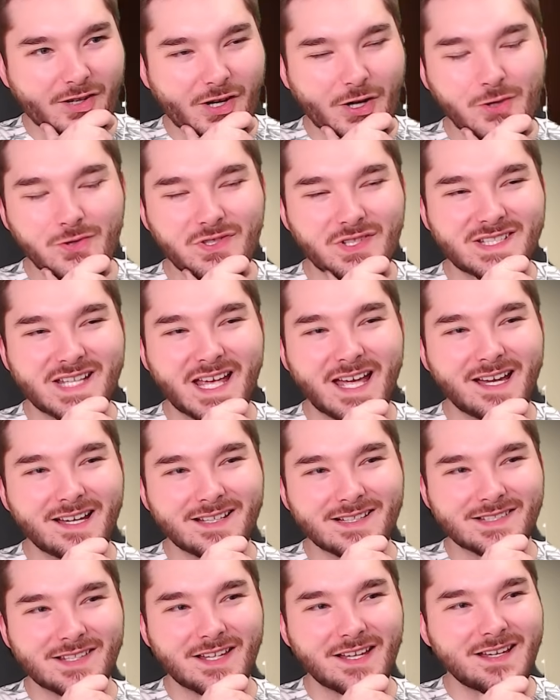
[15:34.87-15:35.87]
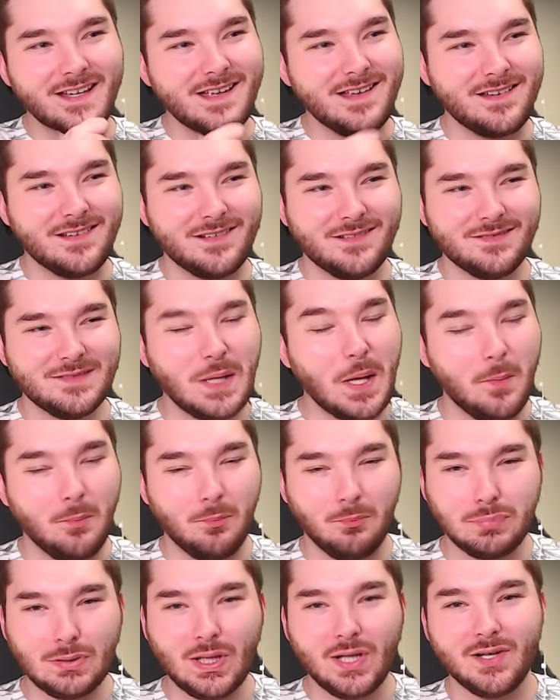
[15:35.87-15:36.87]
Who just has, like,
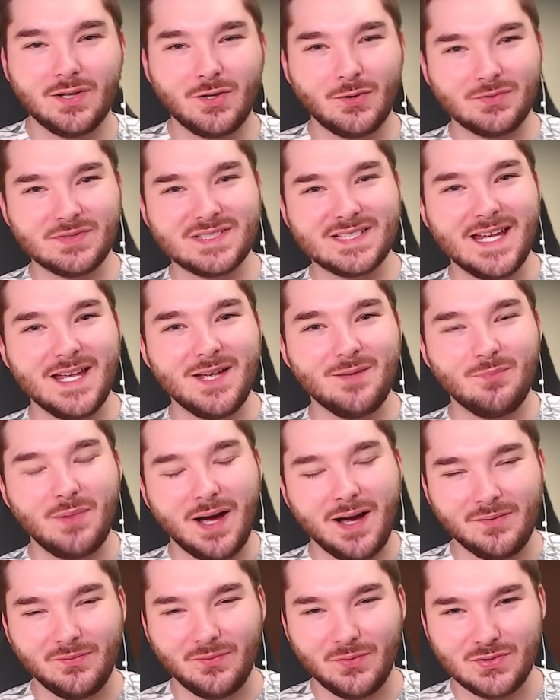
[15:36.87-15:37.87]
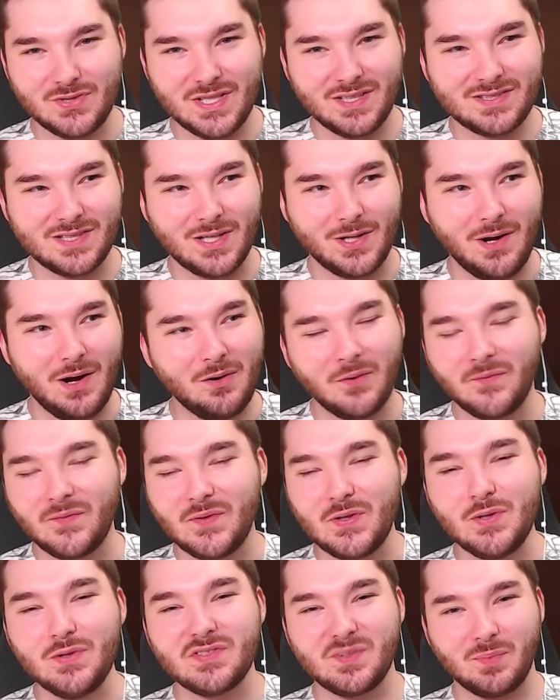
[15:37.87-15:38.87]
blood on standby for Jigsaw? I
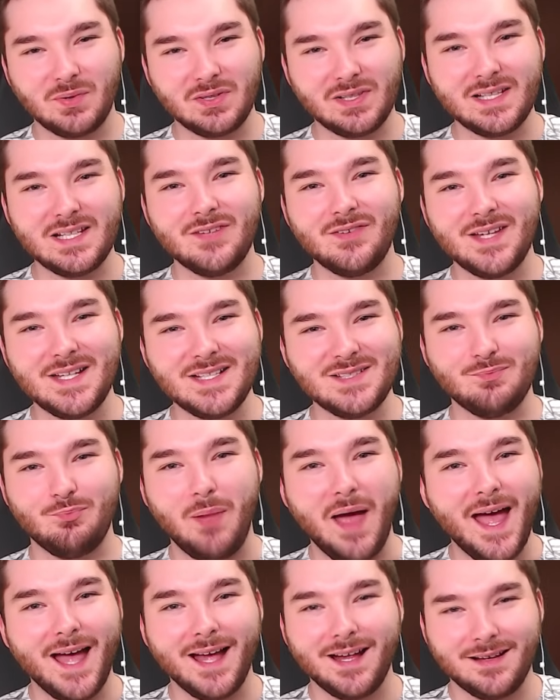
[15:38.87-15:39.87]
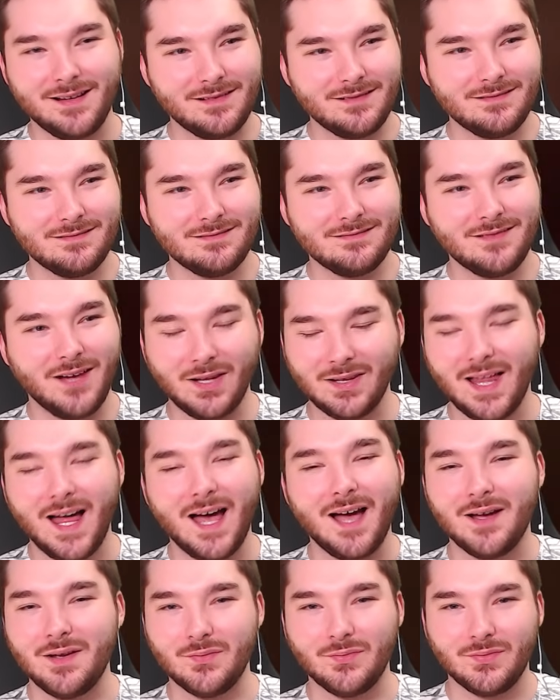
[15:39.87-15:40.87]
refuse to believe he's back
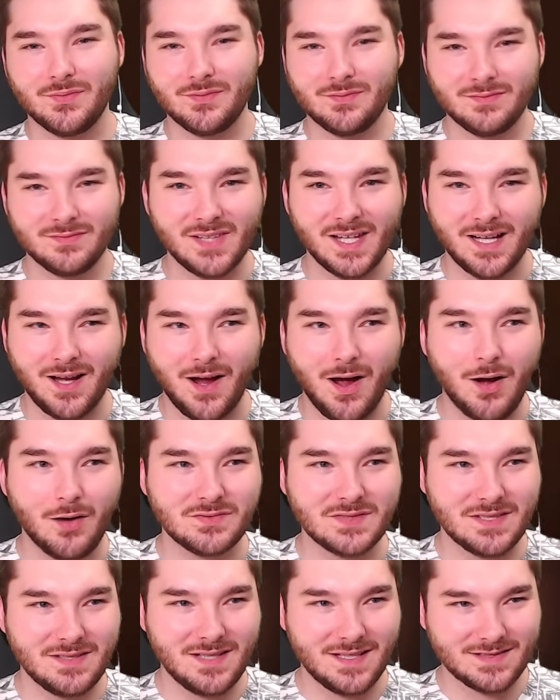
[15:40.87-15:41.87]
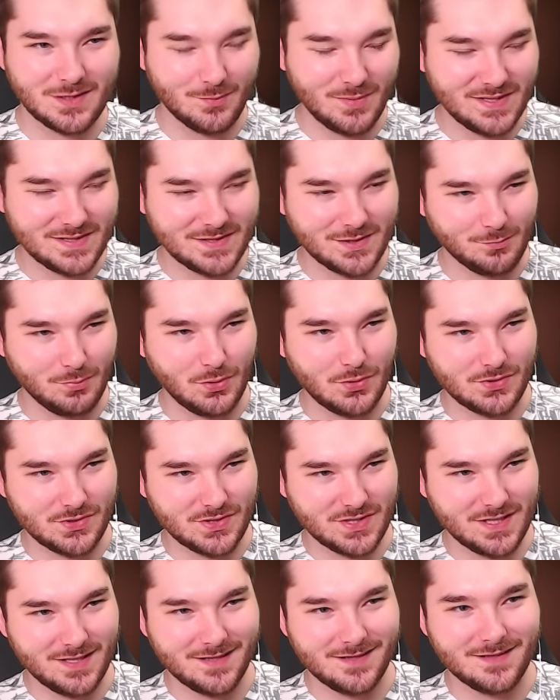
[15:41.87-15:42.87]
alive. Like, obviously that's gonna be some
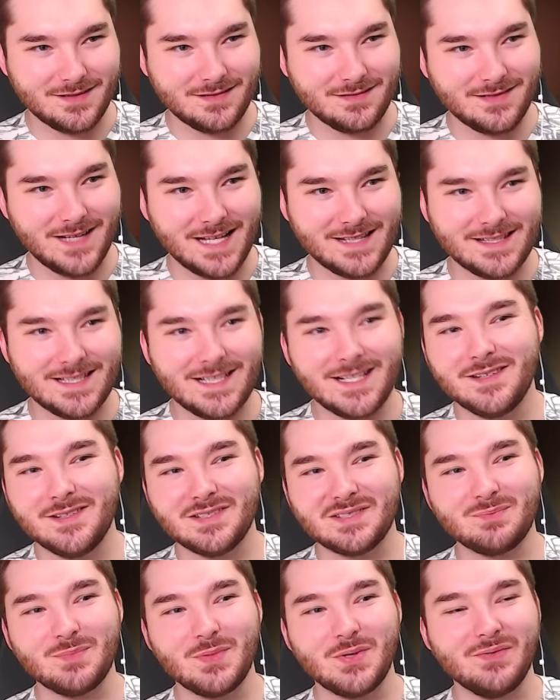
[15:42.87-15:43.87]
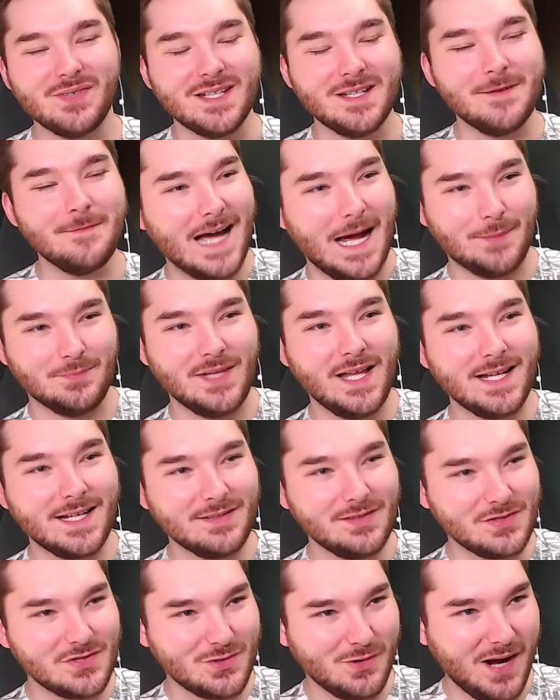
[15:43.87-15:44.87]
bullshit at the end of this movie. I'm
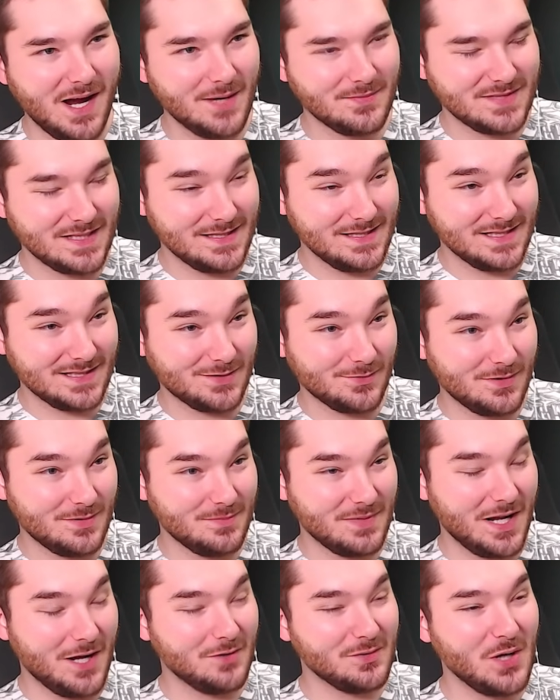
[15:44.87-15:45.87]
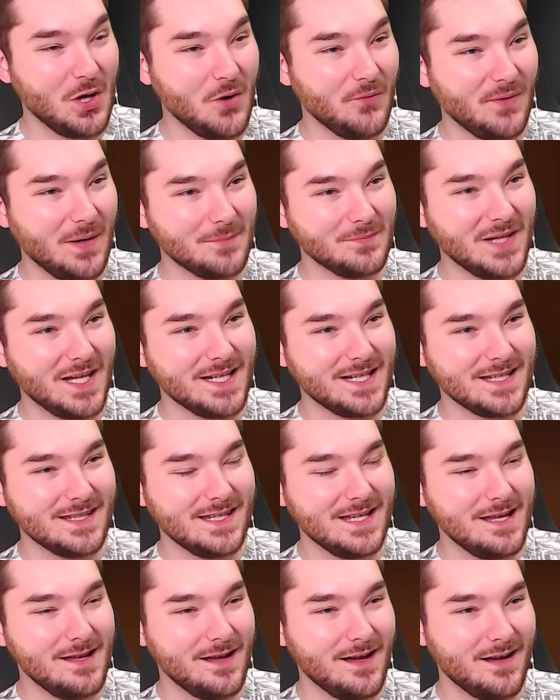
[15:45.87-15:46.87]
liking the traps in this one, but I don't know if I'm liking
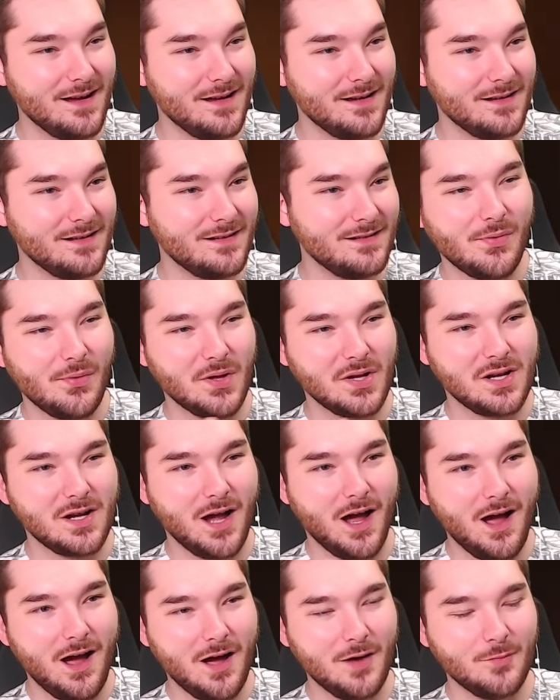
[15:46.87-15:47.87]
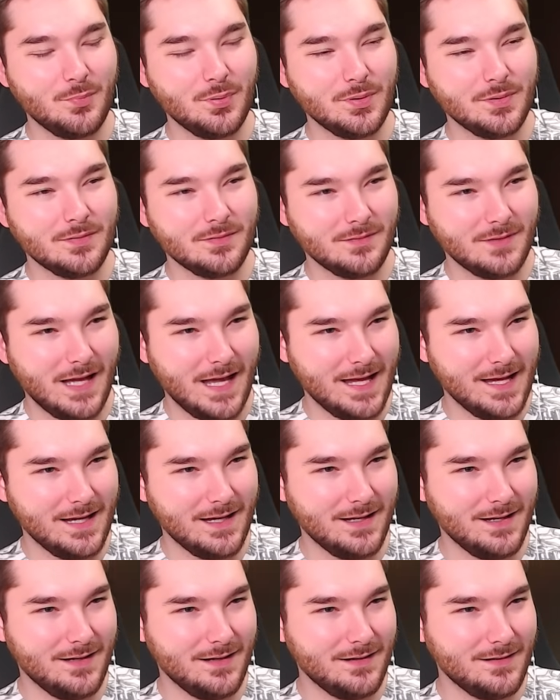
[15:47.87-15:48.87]
the uh the cop
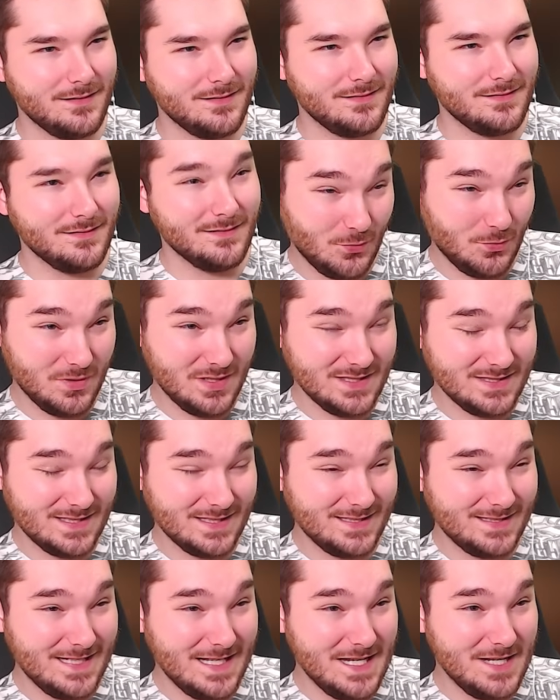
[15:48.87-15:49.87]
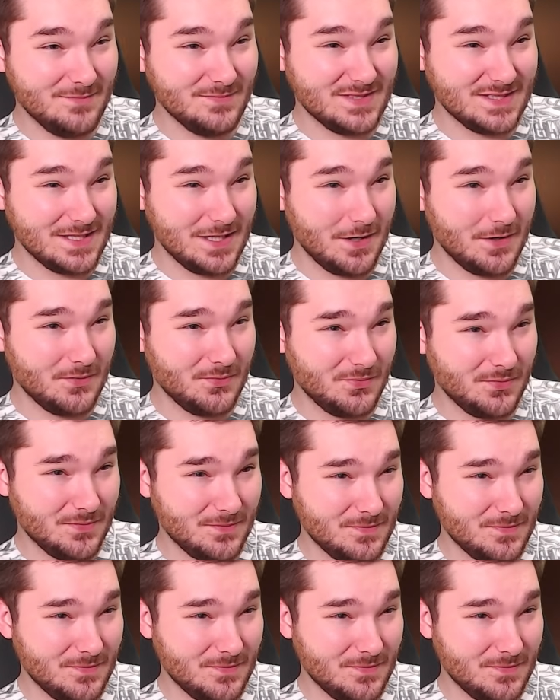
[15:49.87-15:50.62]
and forensic team stuff.